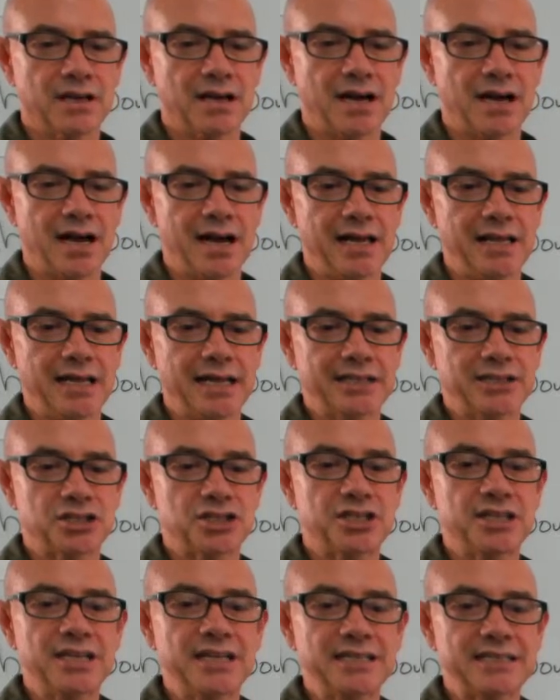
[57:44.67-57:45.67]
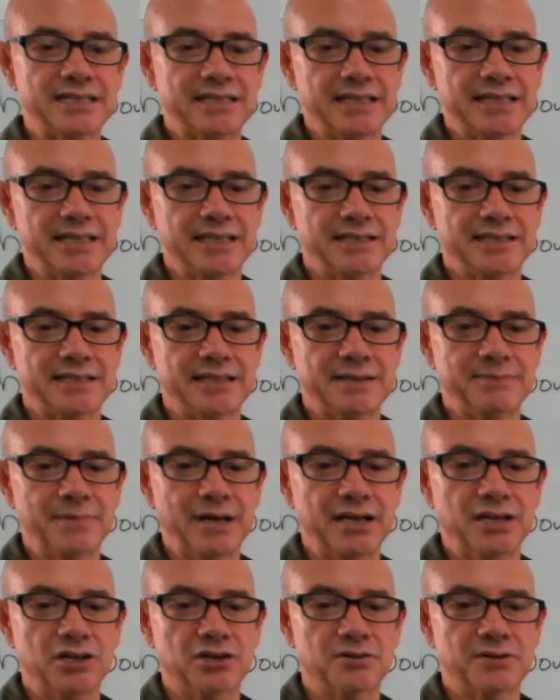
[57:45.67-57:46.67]
I like chia seeds in
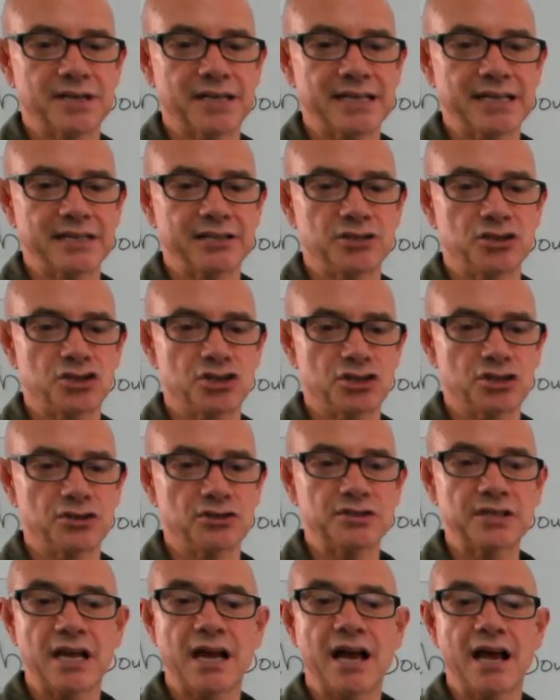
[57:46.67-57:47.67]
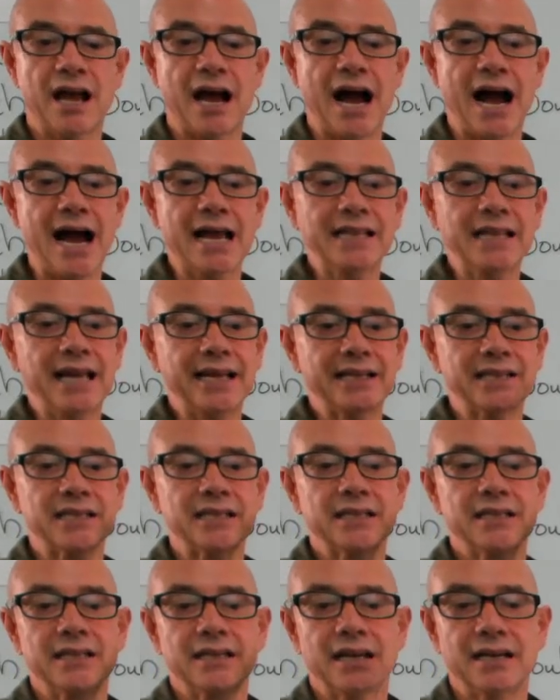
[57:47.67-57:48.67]
my green juice. I like,
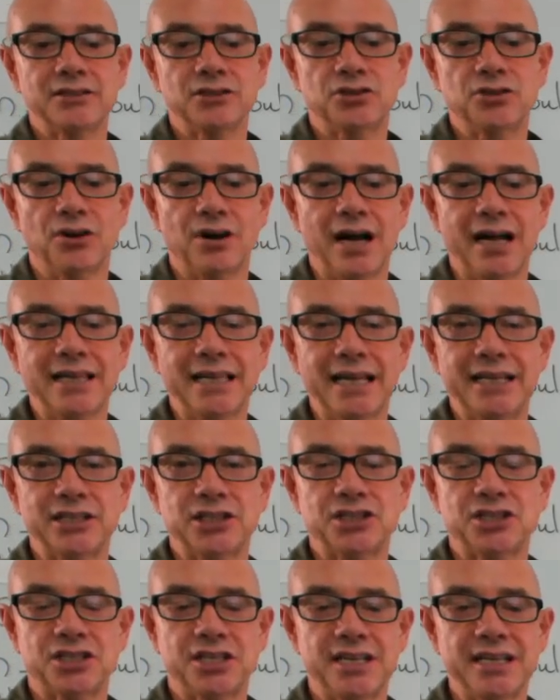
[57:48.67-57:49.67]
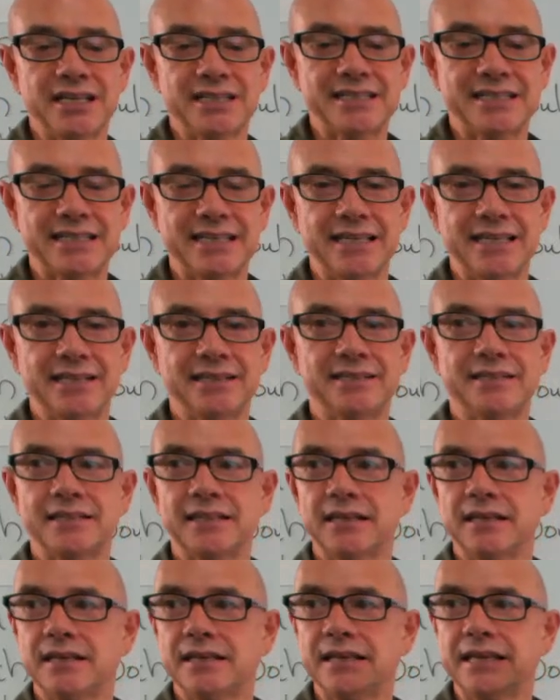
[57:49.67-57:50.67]
Joe, I like chia seeds
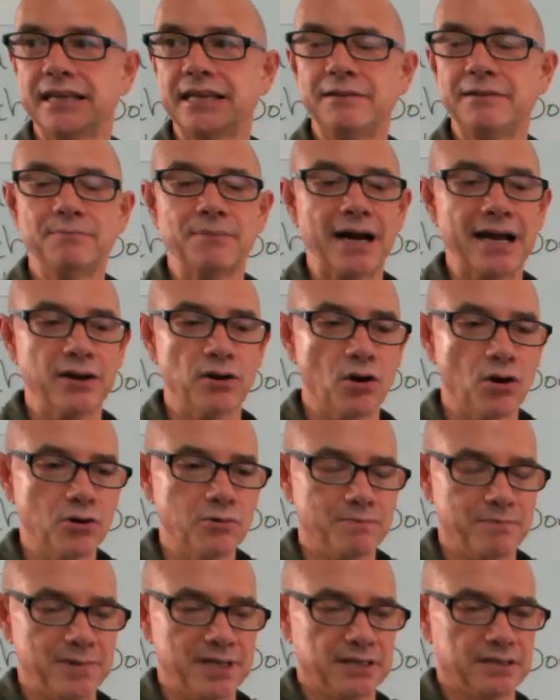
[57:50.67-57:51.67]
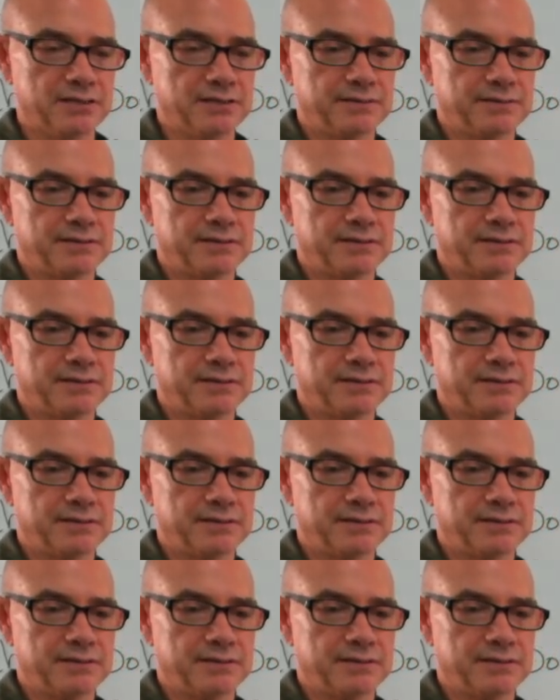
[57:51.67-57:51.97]
in my oatmeal.